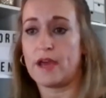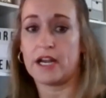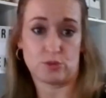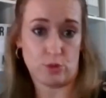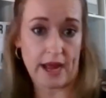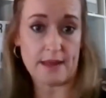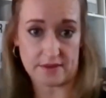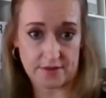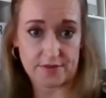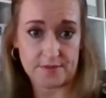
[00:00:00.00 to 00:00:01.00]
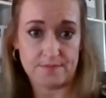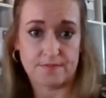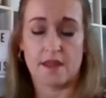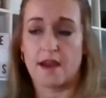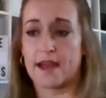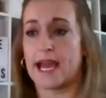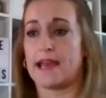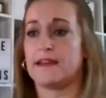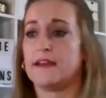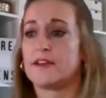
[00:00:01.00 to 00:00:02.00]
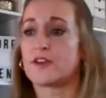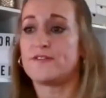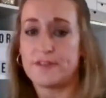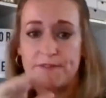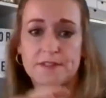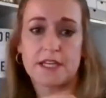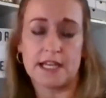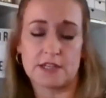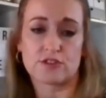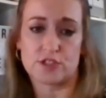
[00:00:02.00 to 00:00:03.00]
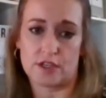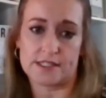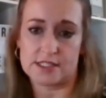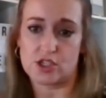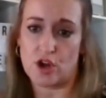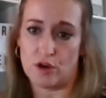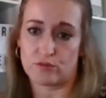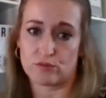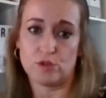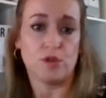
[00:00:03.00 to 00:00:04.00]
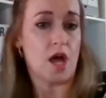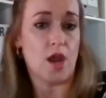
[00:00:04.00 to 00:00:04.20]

eligible payments. Okay, so $1,500 is your golden rule,